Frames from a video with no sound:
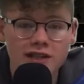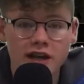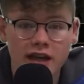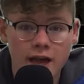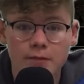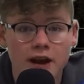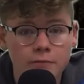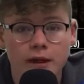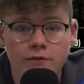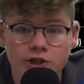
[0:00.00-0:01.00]
in a game that I've
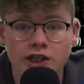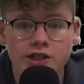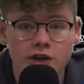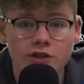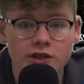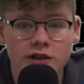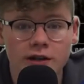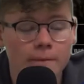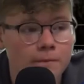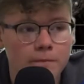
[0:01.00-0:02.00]
played for 6 years,
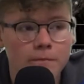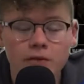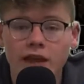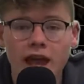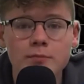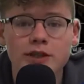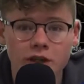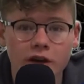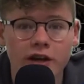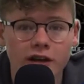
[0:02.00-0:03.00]
the game's
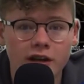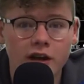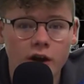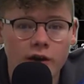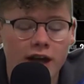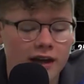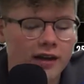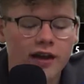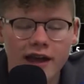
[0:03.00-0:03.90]
good, okay?